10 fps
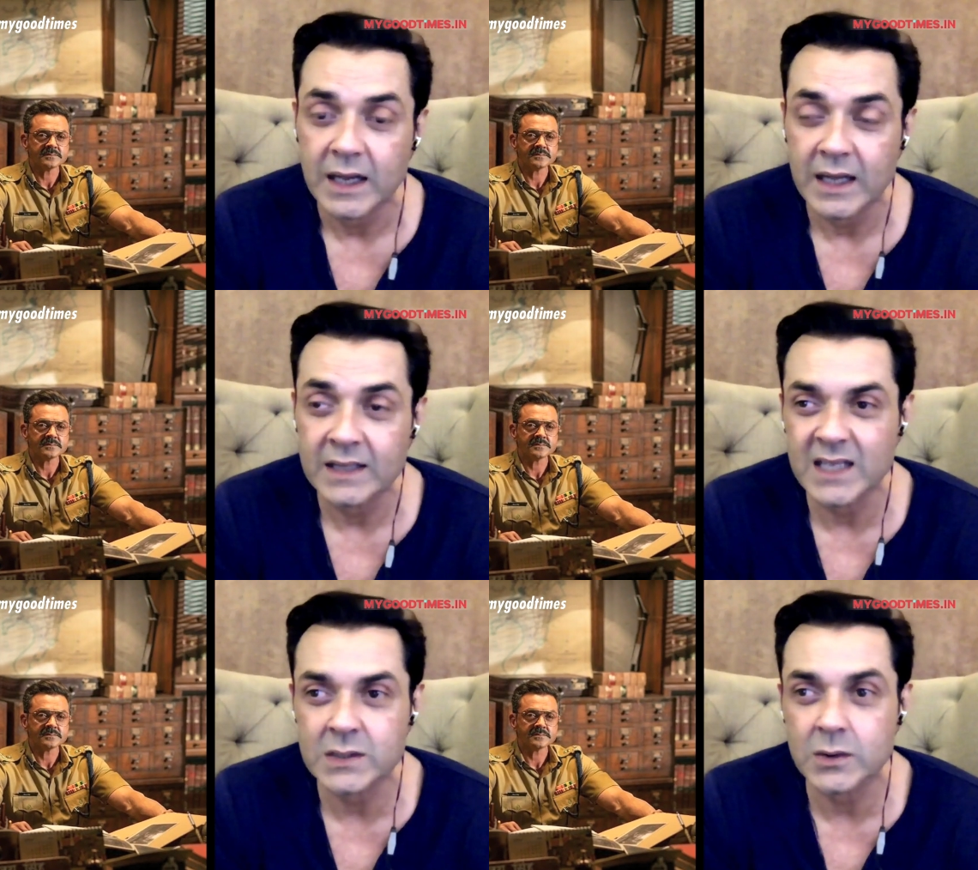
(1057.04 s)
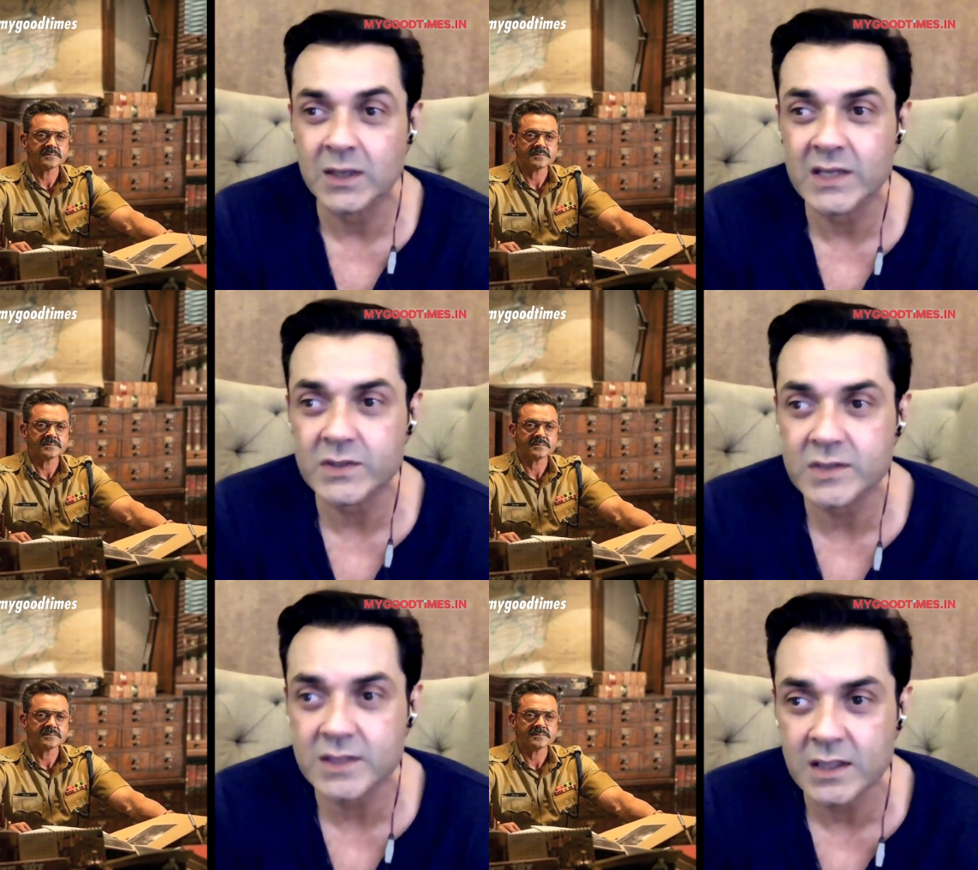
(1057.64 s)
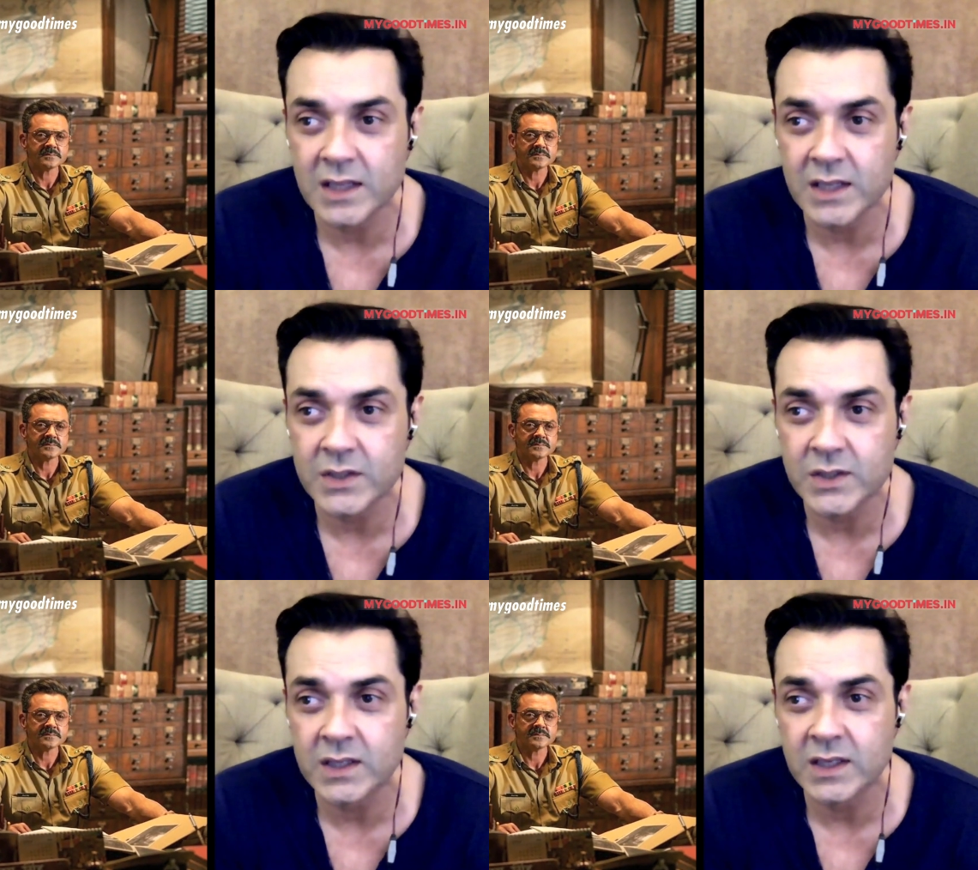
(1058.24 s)
Speaker 1: and that's so nice to see that
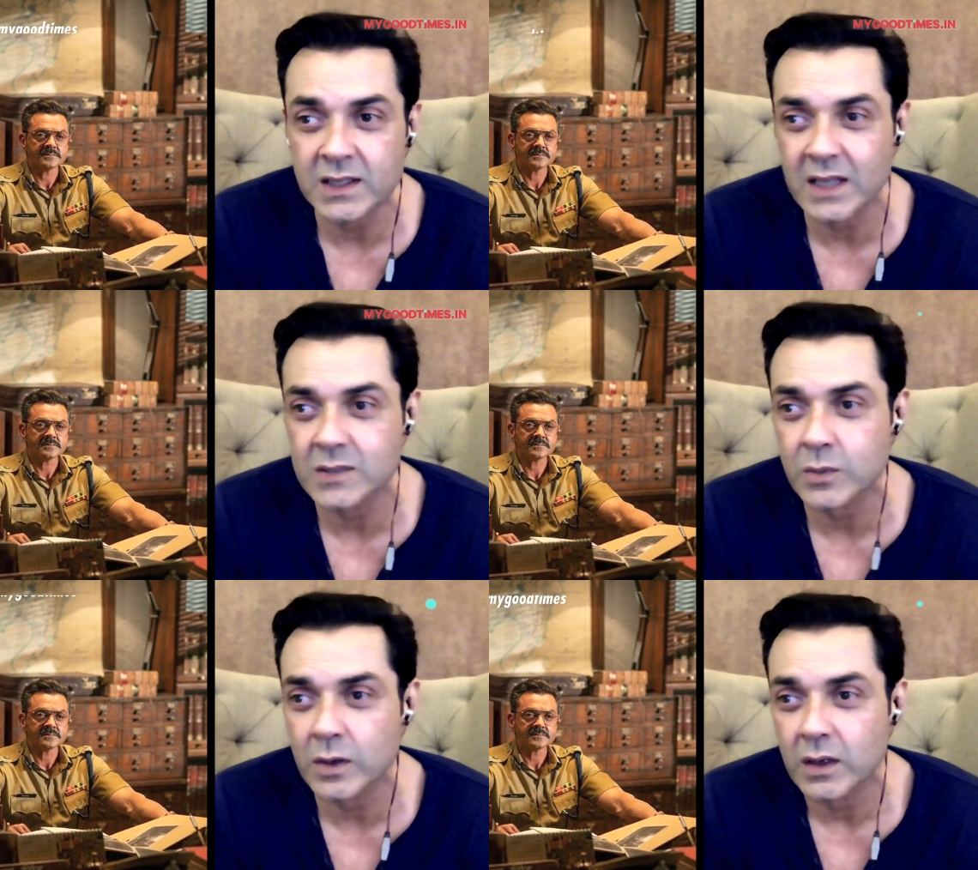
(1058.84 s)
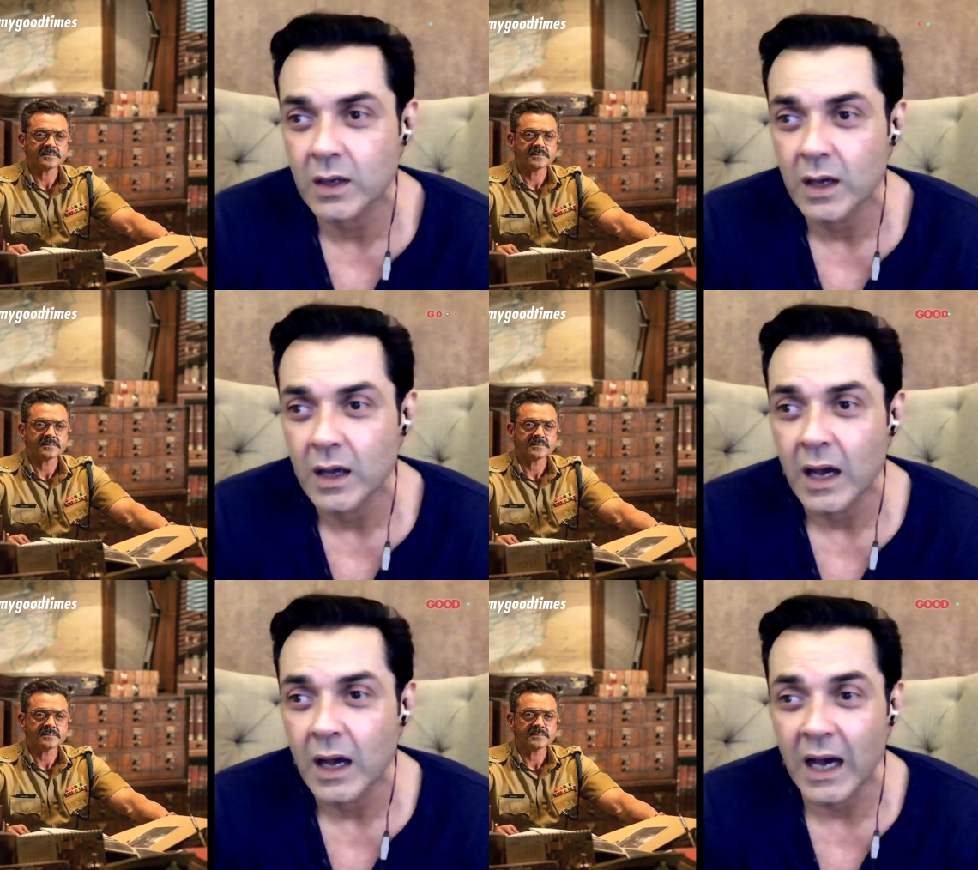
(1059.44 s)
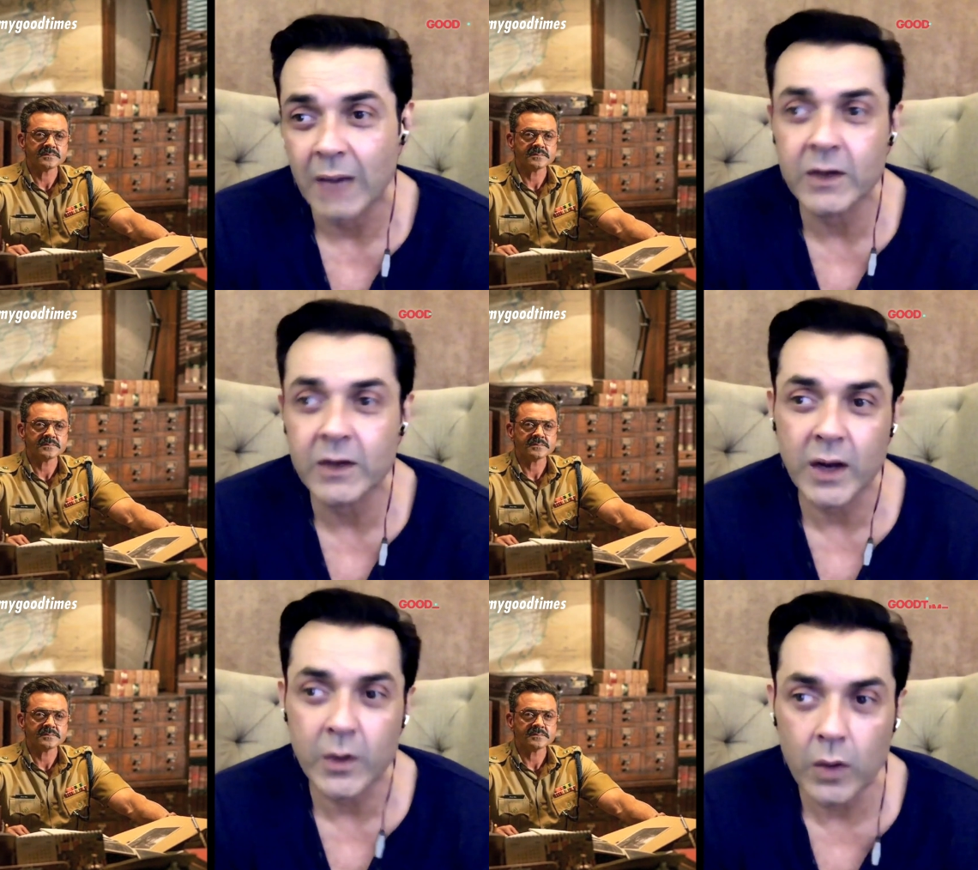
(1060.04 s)
change. And that's what I've been
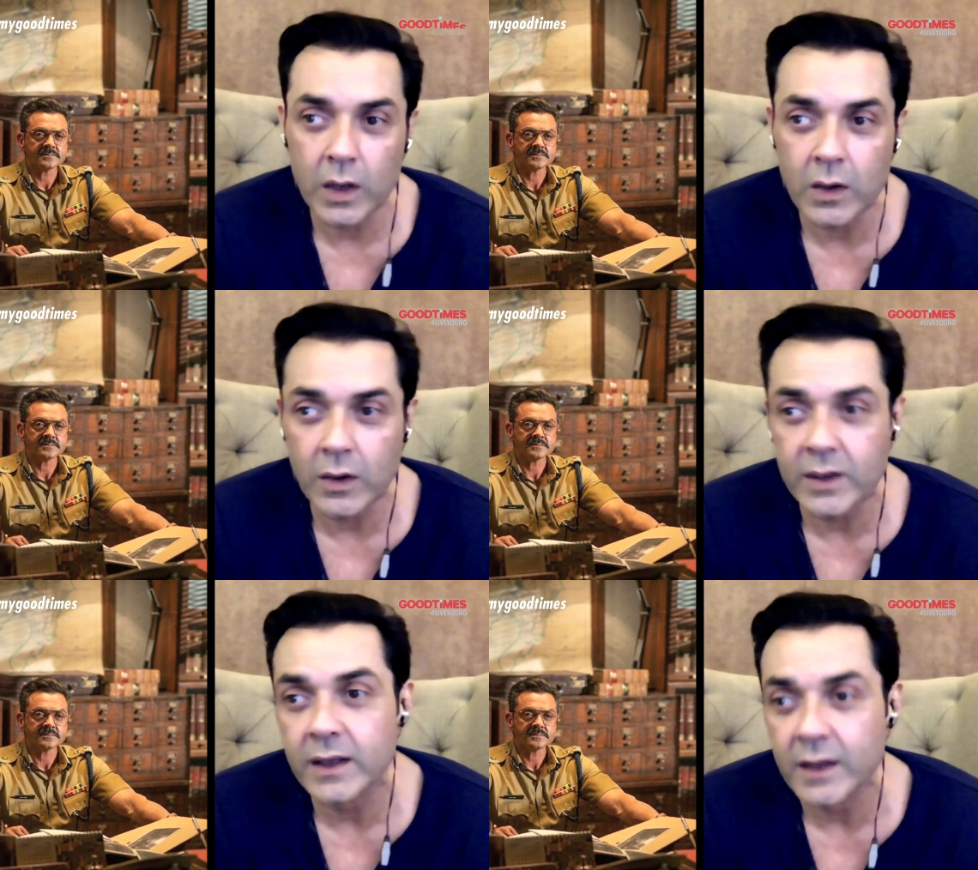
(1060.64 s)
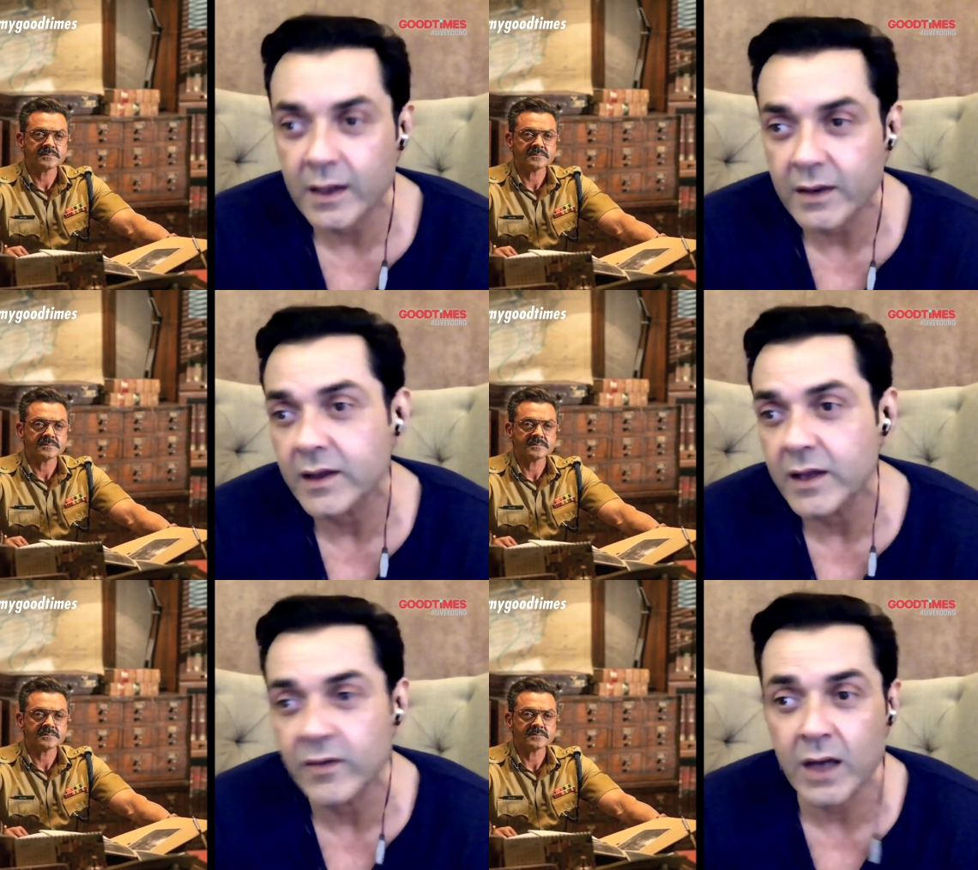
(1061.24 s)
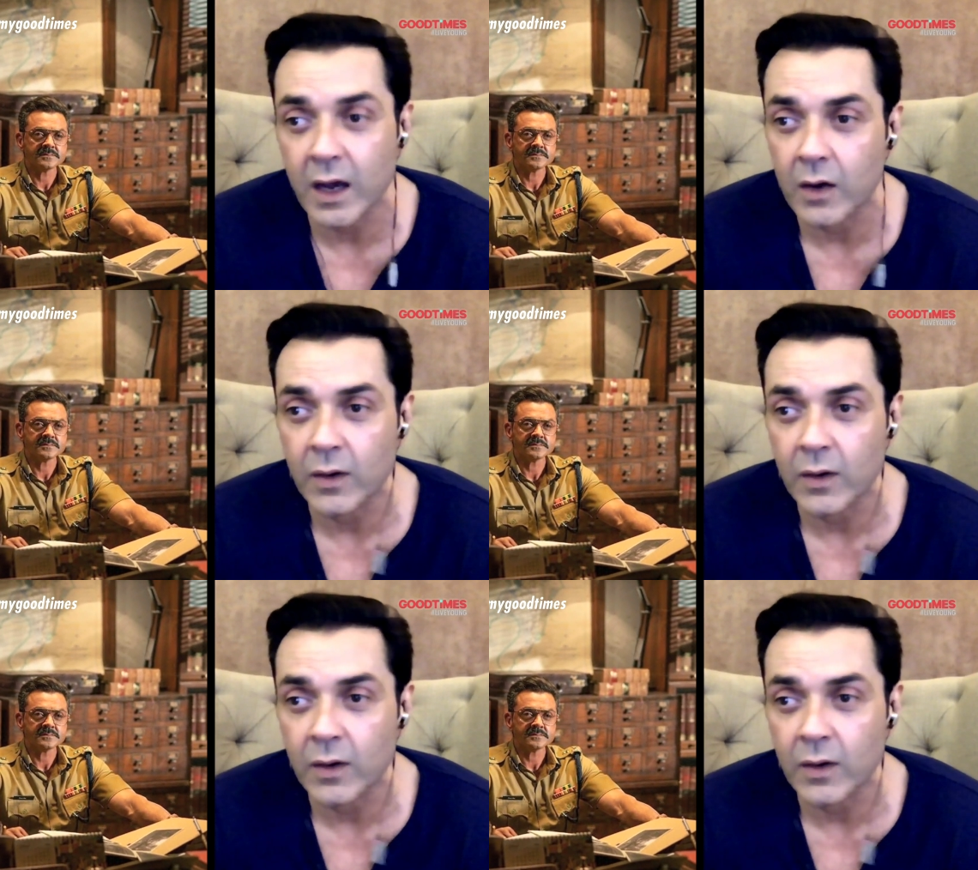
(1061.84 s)
trying to work on, even now.